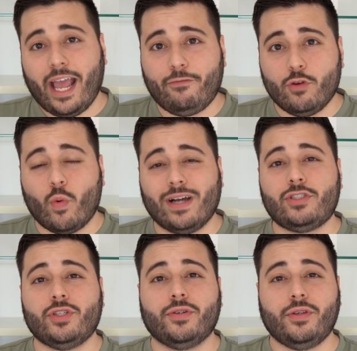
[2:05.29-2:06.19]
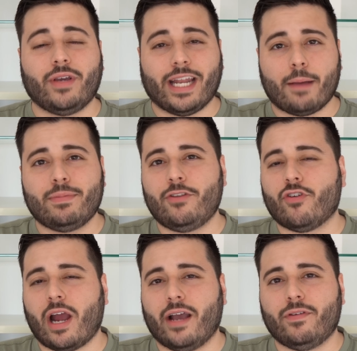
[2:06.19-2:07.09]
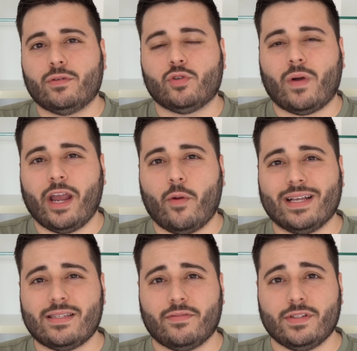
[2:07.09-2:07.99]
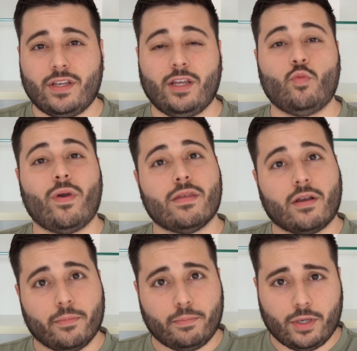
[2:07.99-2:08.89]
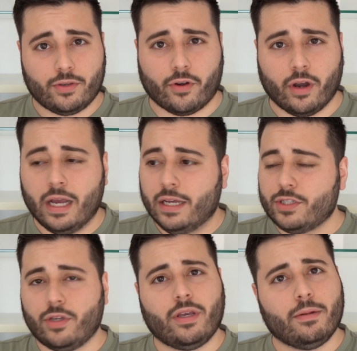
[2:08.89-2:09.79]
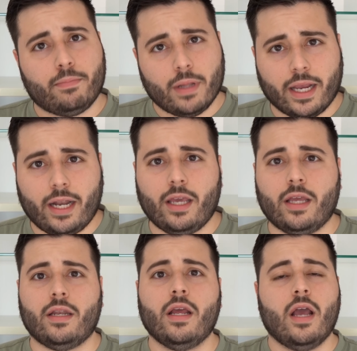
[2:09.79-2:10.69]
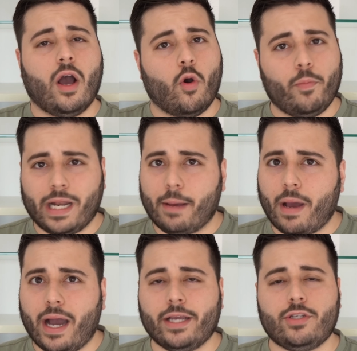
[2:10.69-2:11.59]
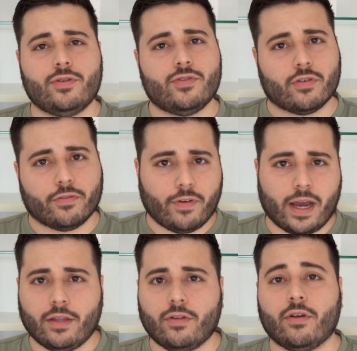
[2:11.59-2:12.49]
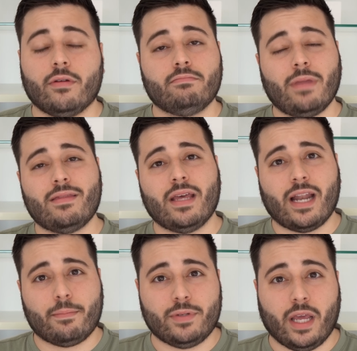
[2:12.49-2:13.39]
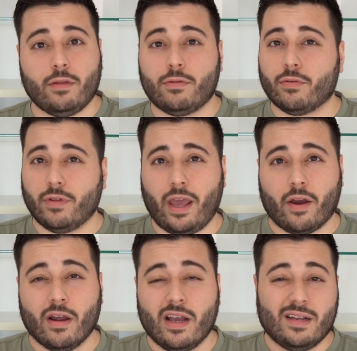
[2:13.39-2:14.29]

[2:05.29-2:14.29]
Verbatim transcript: If you want to, you can update your iPhone to i O S seventeen with a computer, so you can plug it in, open up iTunes or Finder, and then update through there.